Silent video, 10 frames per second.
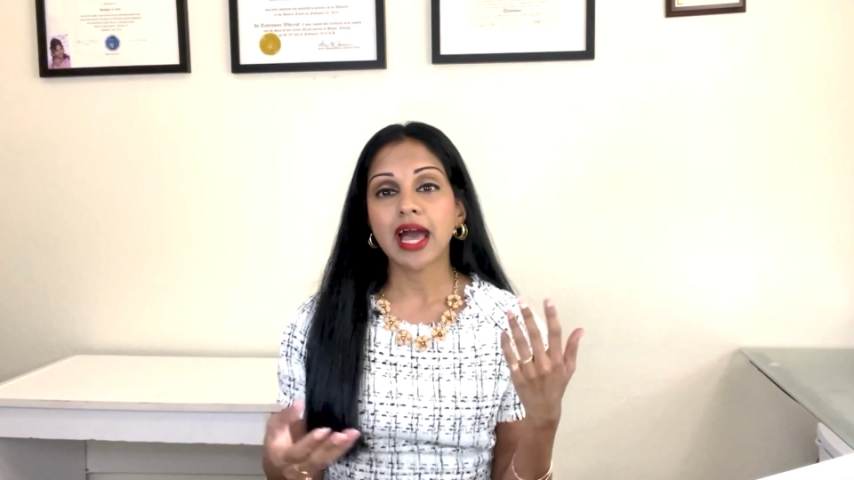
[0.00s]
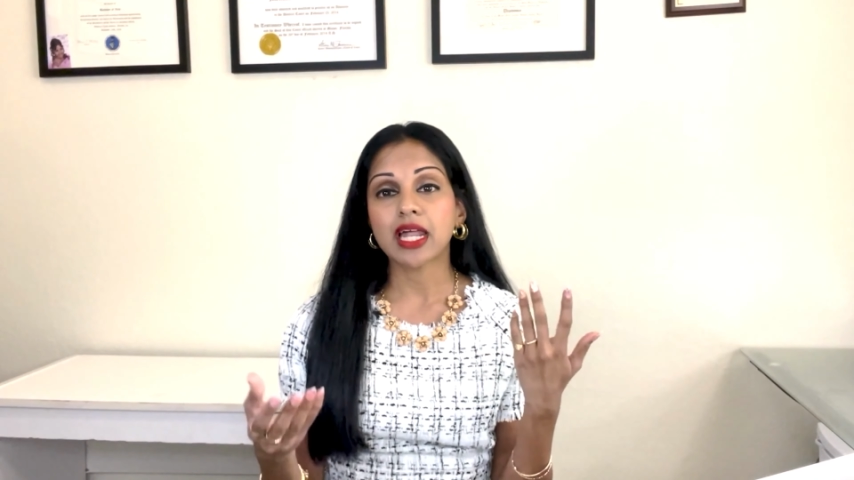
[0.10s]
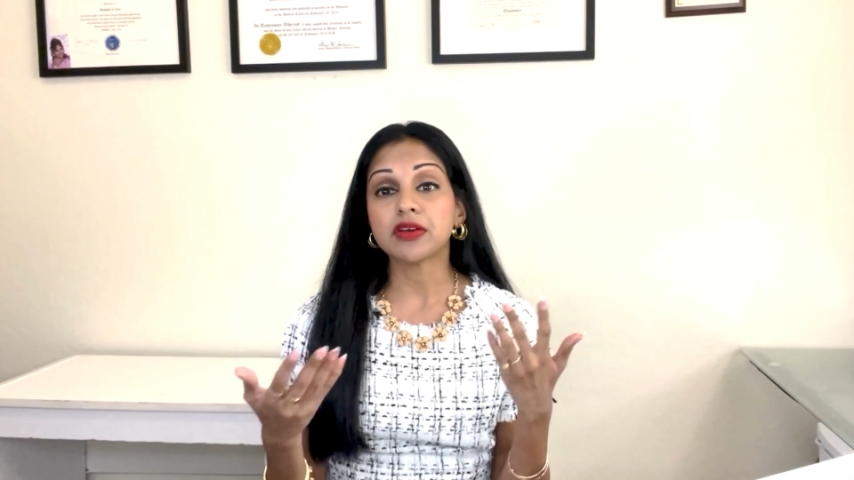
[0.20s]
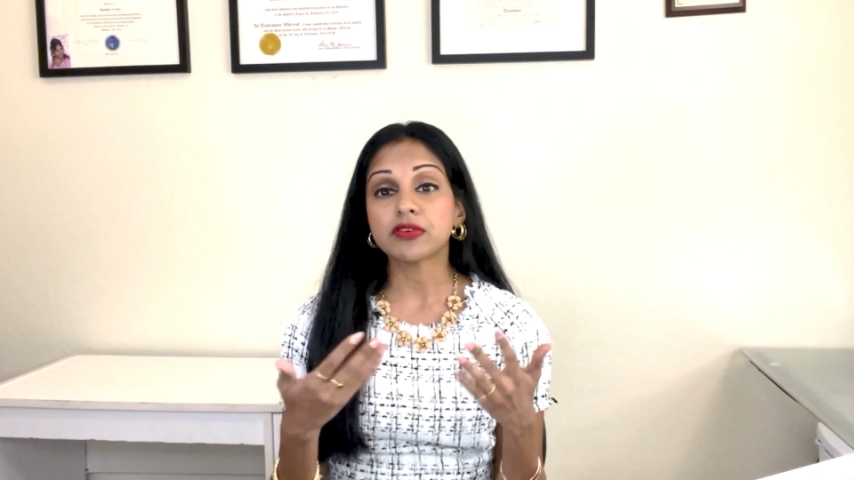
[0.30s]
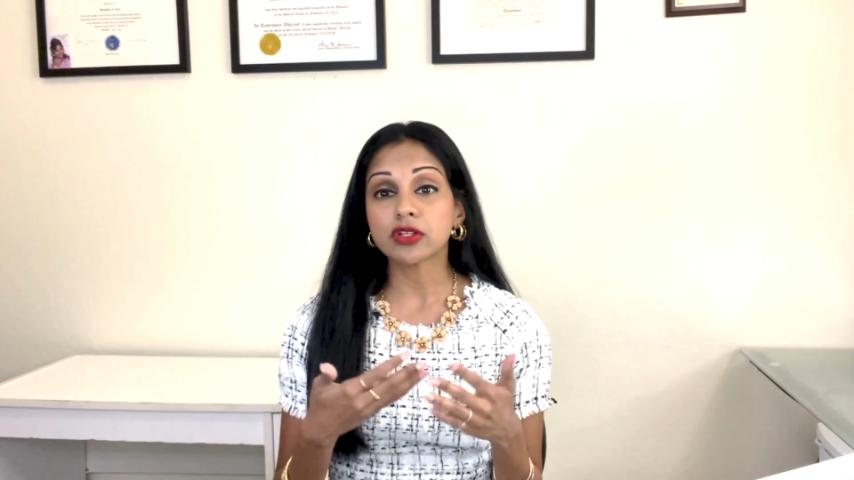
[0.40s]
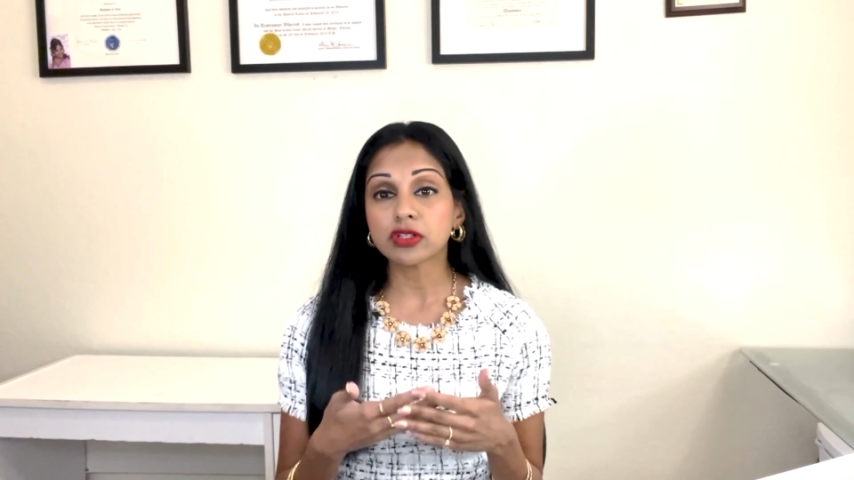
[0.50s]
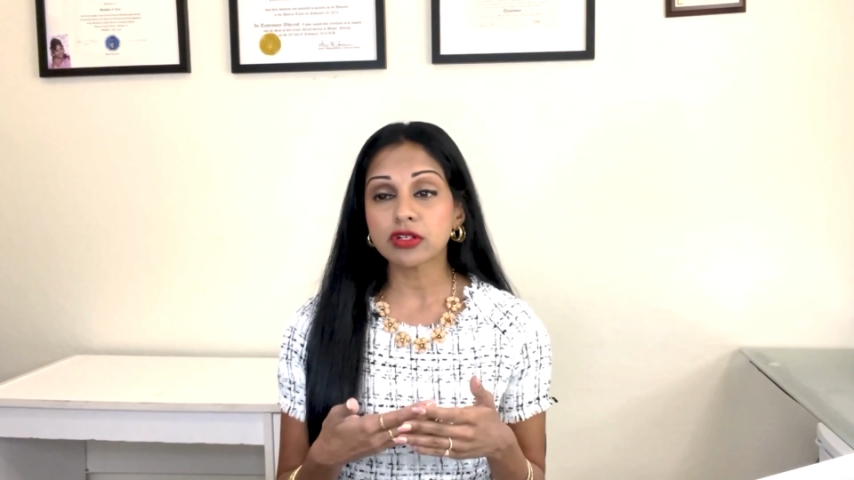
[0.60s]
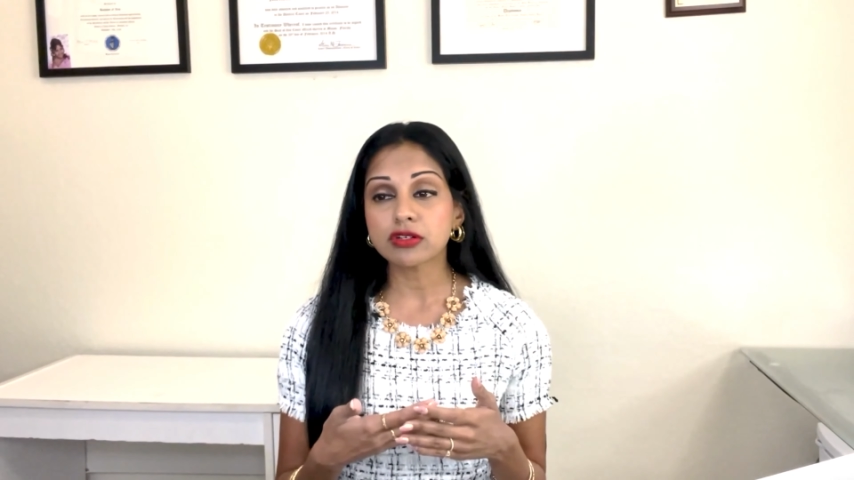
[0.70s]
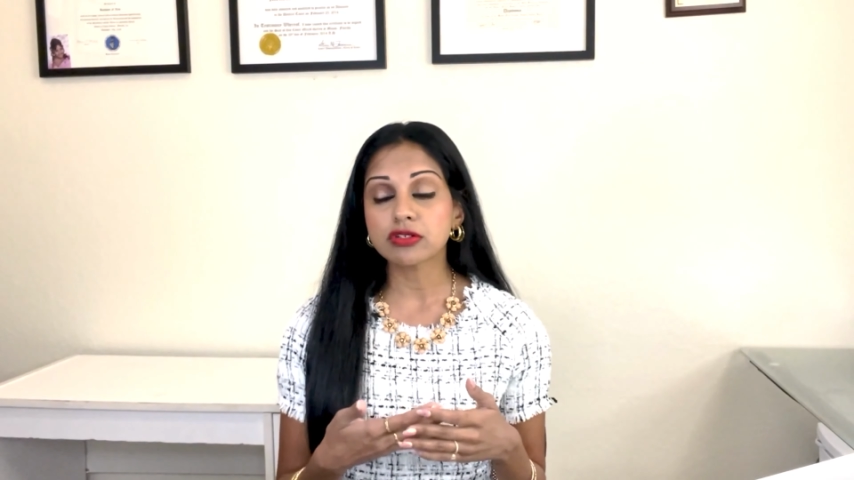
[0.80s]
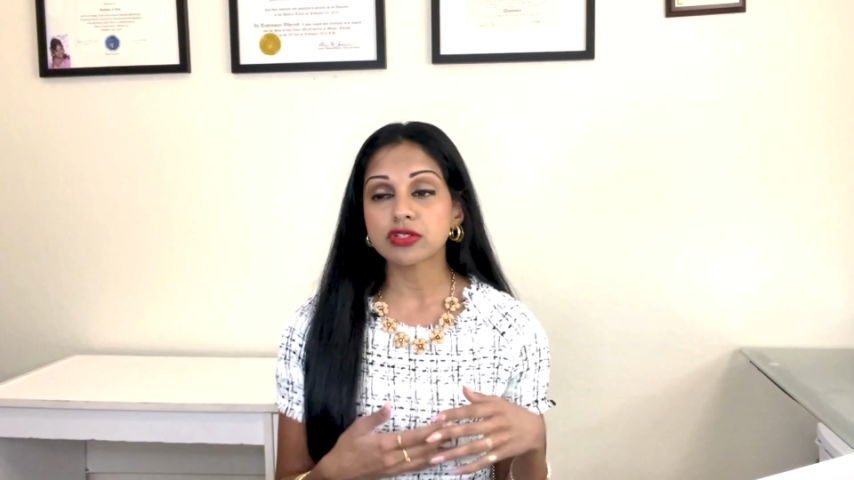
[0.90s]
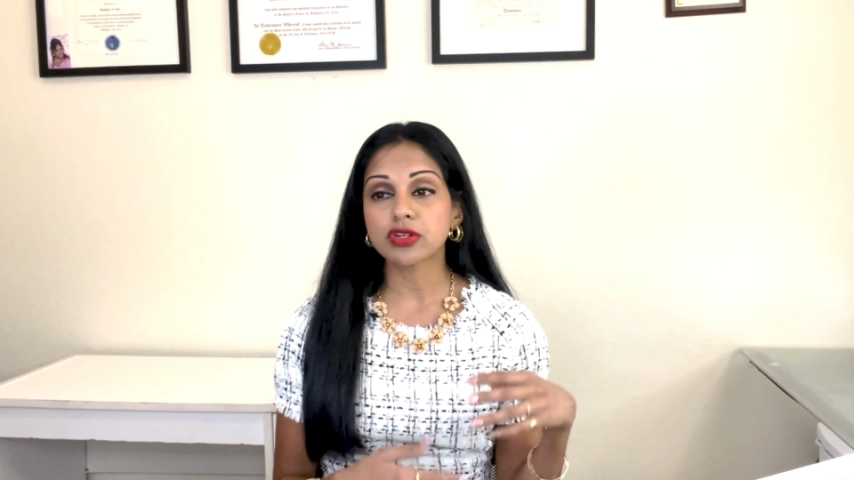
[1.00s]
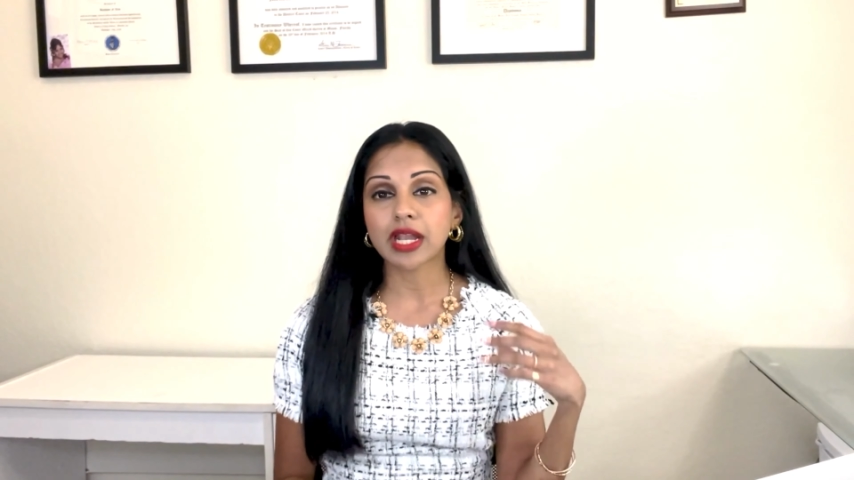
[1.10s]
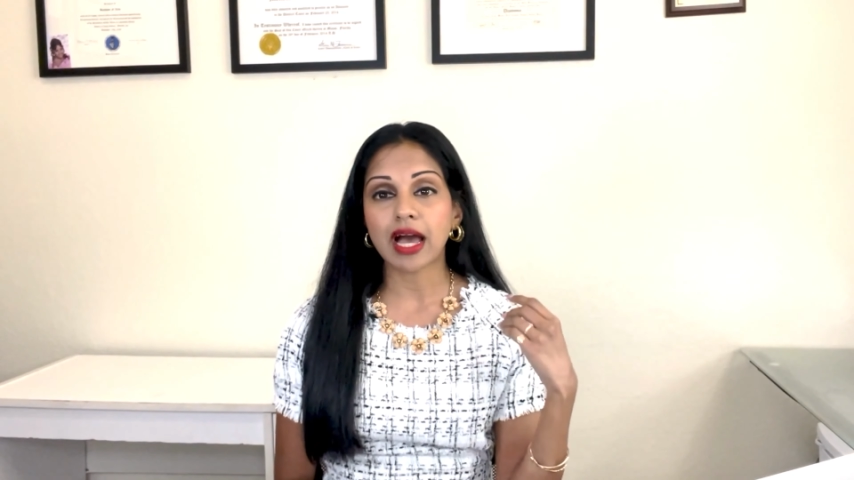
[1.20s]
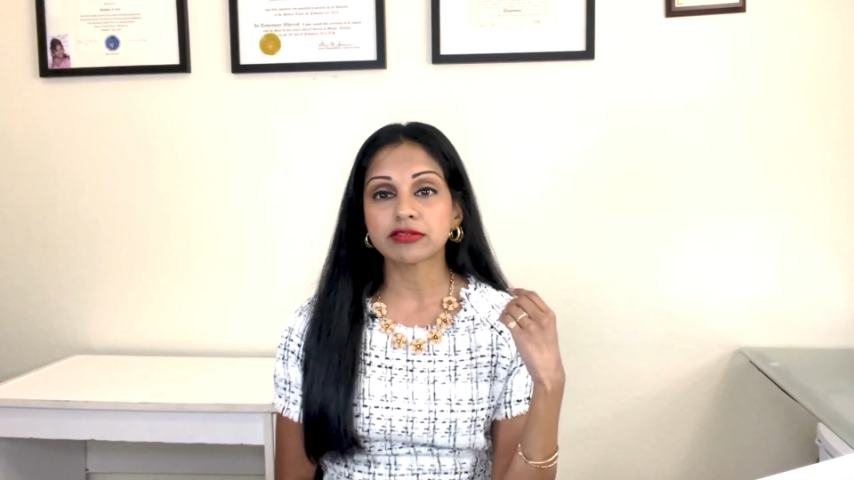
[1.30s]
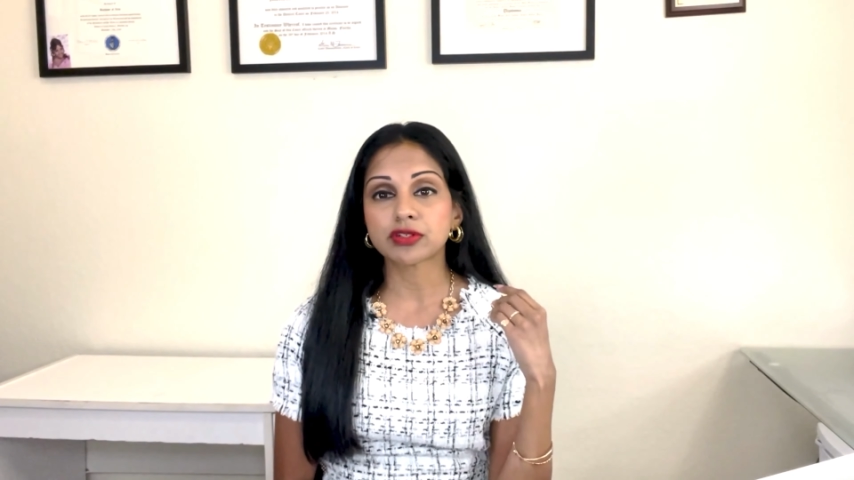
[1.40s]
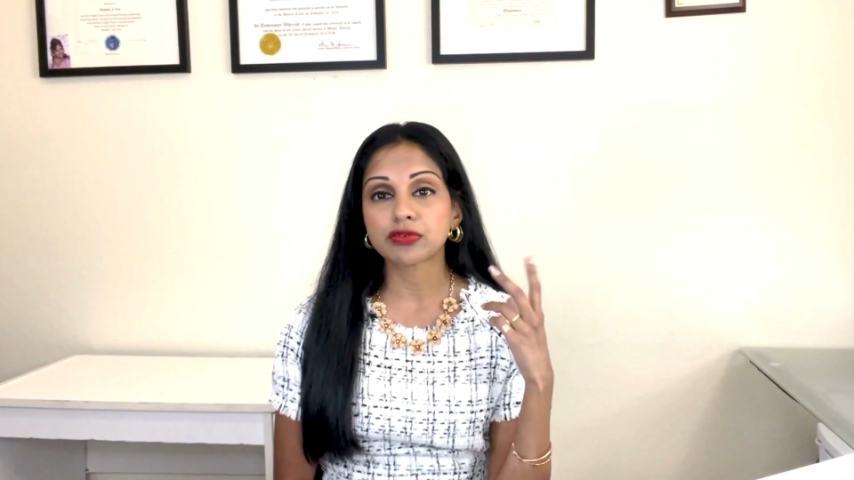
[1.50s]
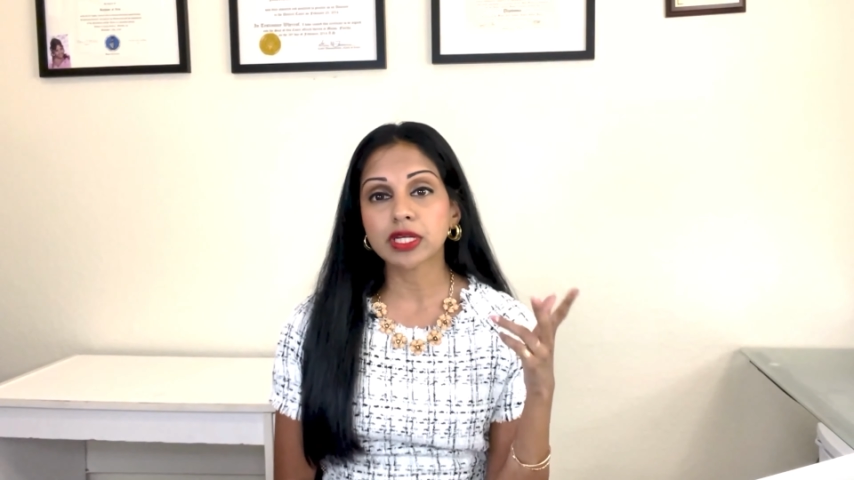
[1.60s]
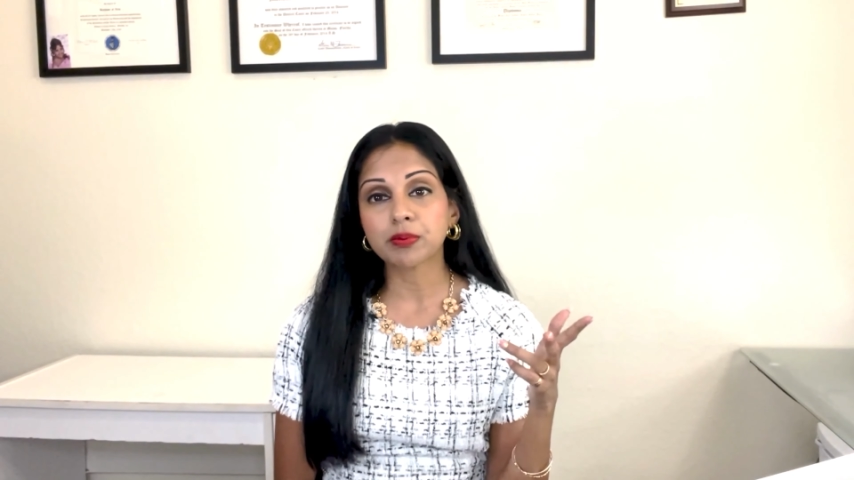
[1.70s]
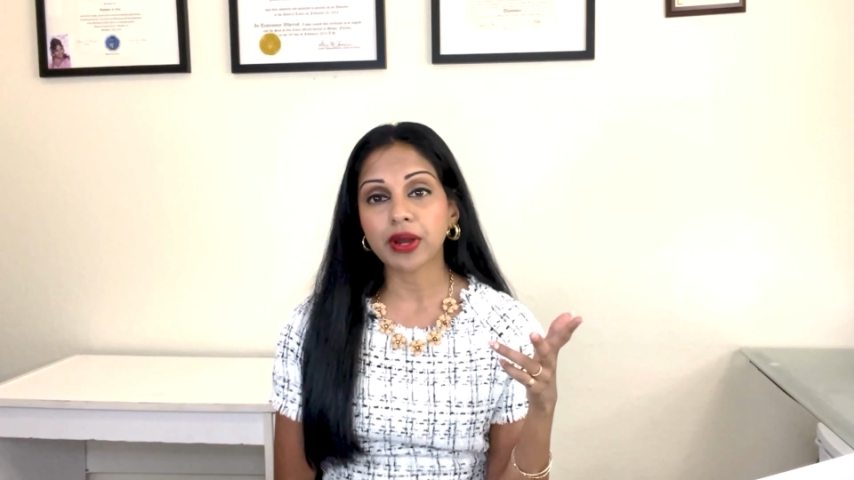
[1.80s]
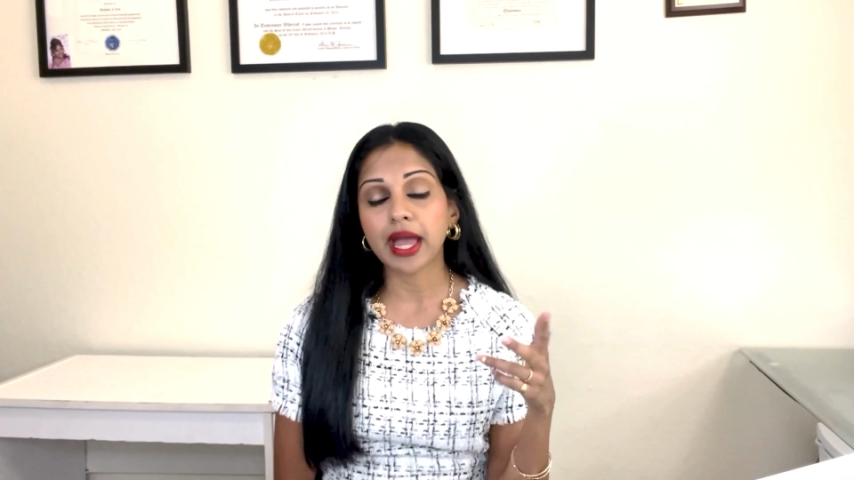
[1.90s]
and if you lose, you could have to
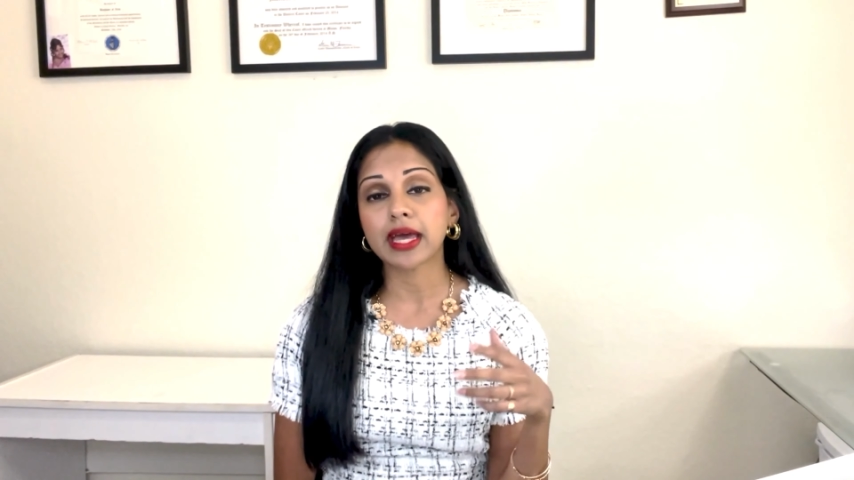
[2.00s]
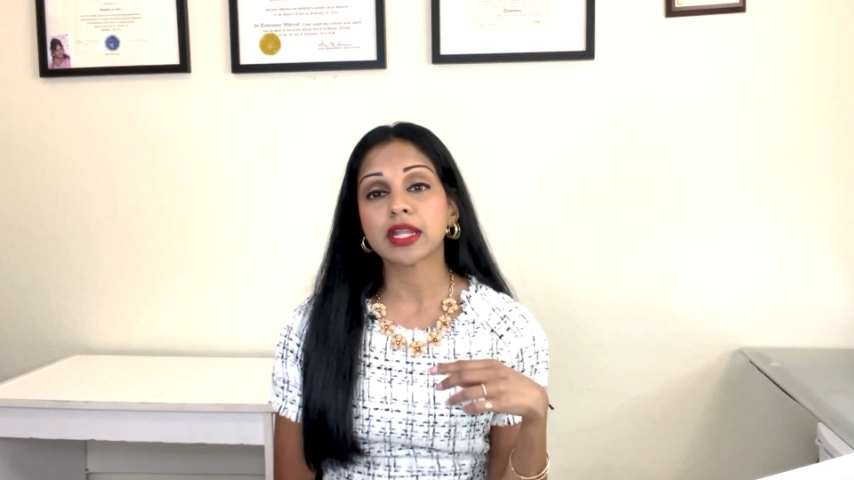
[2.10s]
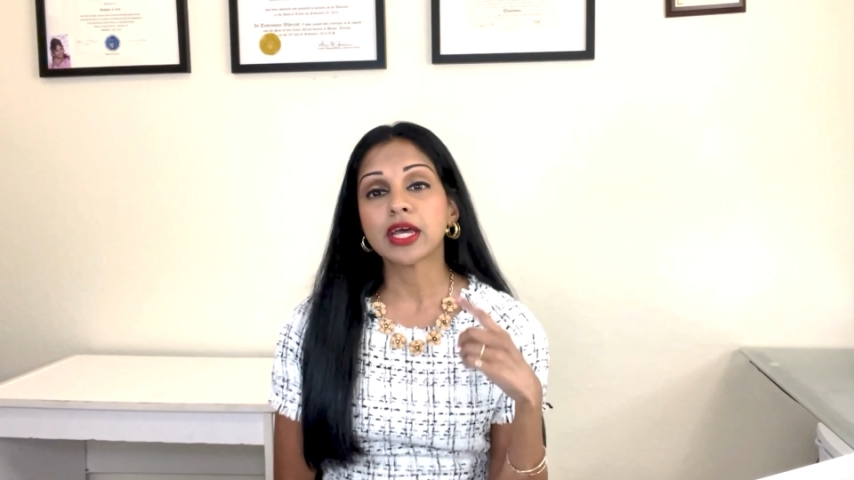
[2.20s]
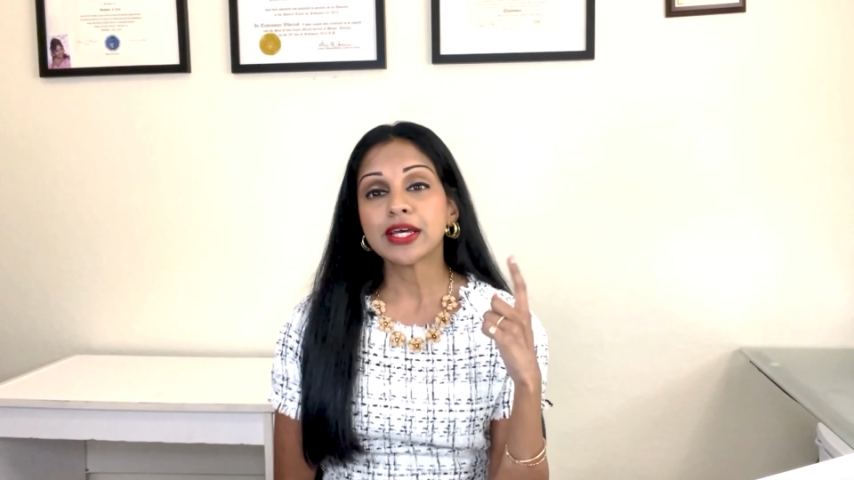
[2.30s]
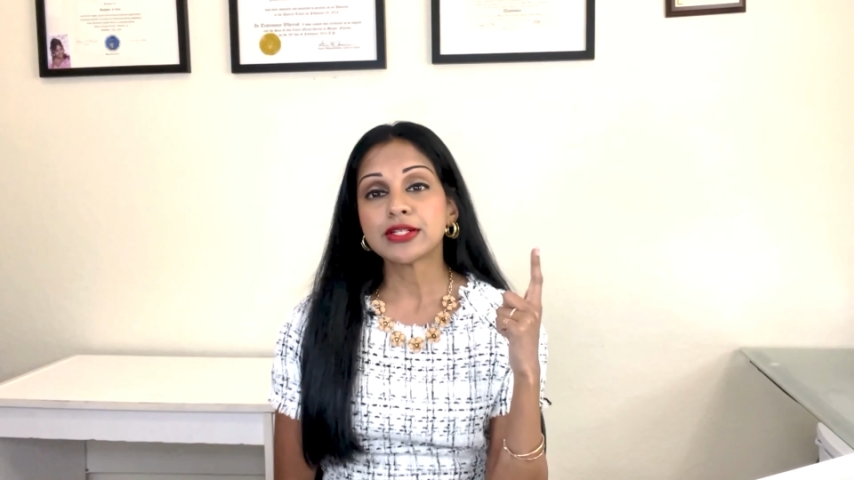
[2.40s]
rebrand,